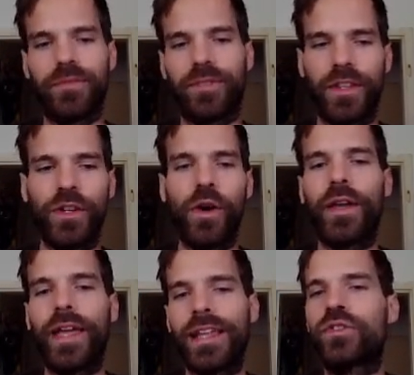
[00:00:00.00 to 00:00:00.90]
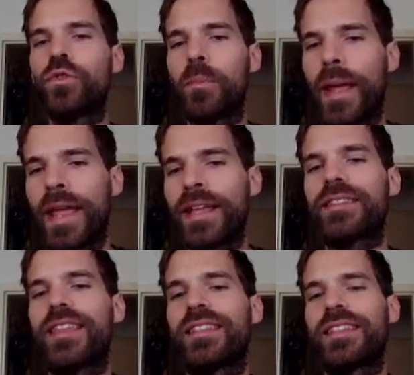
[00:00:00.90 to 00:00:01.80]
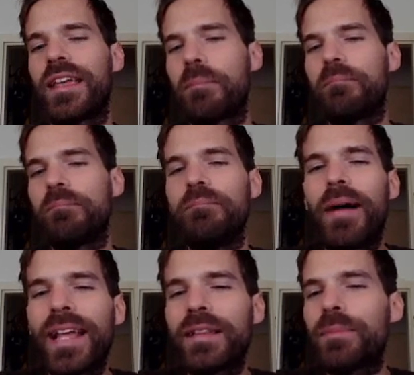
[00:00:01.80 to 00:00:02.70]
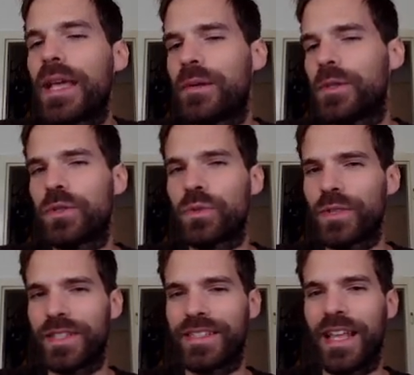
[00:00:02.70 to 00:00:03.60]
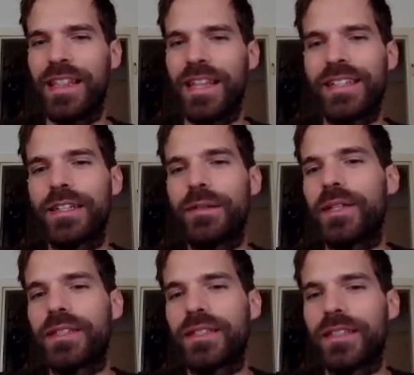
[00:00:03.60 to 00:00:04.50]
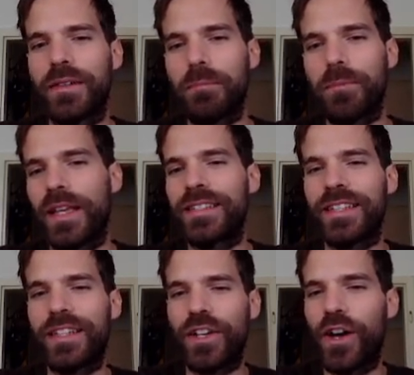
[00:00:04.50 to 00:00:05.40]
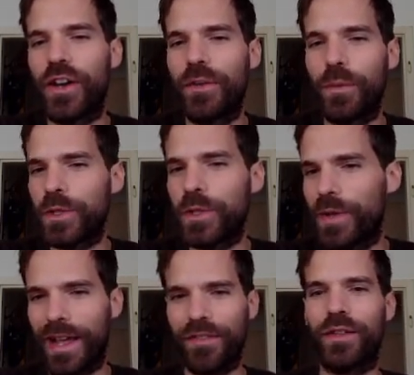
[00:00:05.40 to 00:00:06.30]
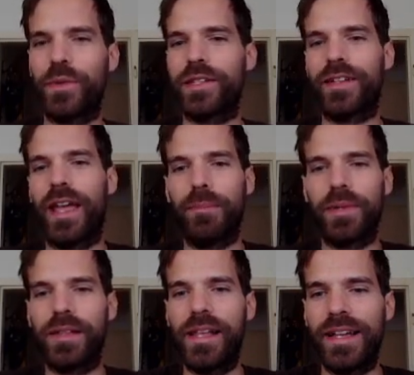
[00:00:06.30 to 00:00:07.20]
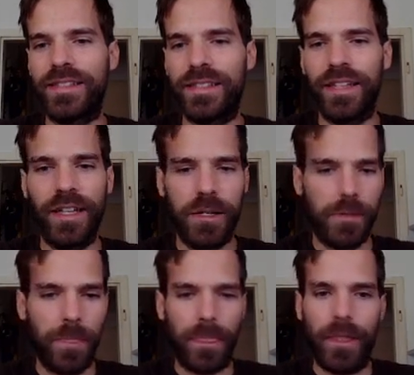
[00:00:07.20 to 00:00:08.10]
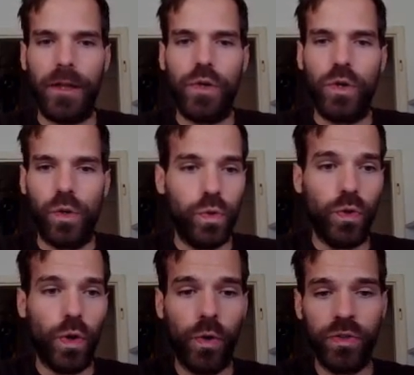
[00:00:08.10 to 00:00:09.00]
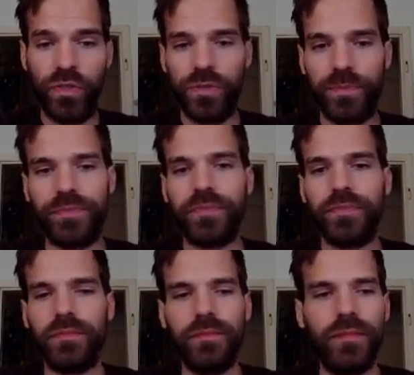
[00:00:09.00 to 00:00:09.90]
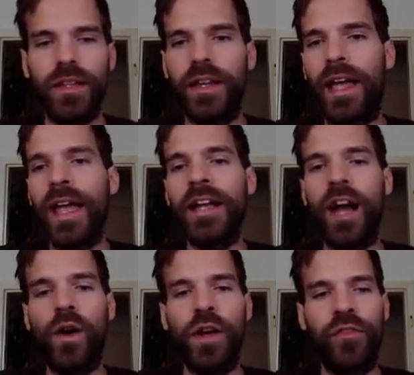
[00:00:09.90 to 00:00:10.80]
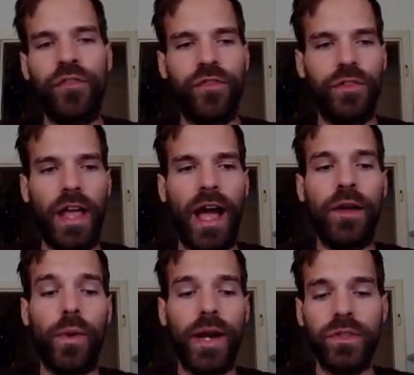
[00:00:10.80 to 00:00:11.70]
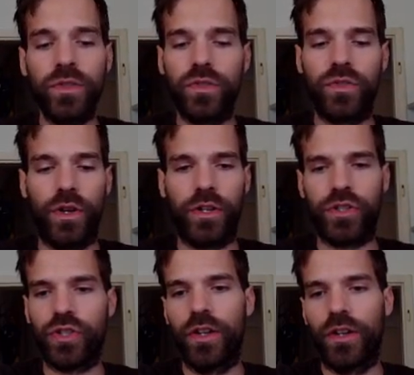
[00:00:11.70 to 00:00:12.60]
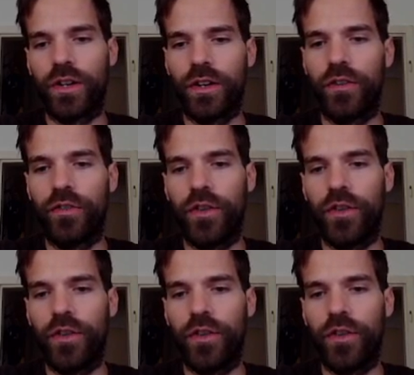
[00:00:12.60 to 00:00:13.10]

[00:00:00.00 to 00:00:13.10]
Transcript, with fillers: you know, get domains that they might be able to resell later, but is he gonna want to have that with a capital S? Who knows? Anyhow, if I were to search for